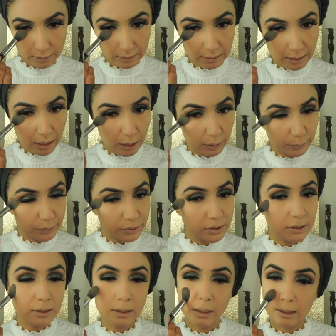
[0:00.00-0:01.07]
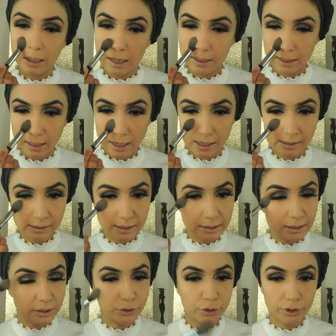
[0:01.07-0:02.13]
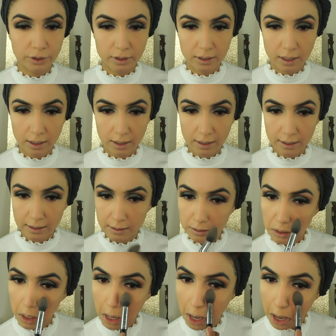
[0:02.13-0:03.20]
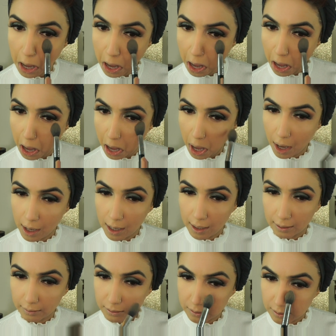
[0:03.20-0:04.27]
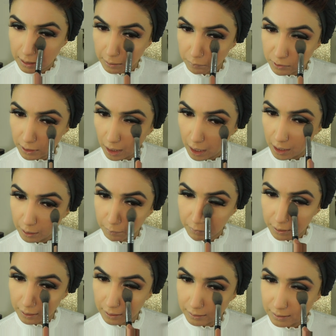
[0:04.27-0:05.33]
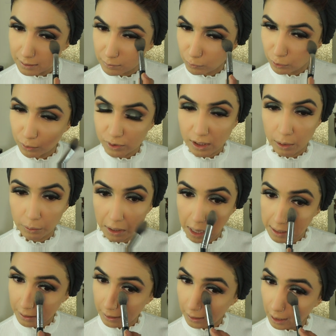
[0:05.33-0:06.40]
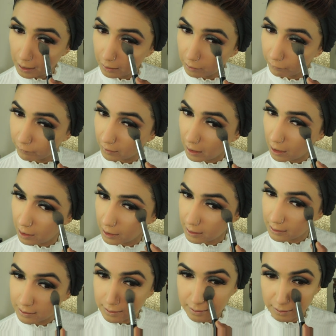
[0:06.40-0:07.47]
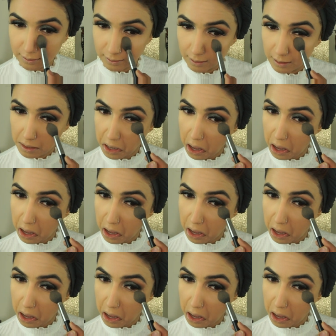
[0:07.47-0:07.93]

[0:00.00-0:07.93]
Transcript: It helps kind of highlight under the eyes at the same time it smooths out any kind of lines, and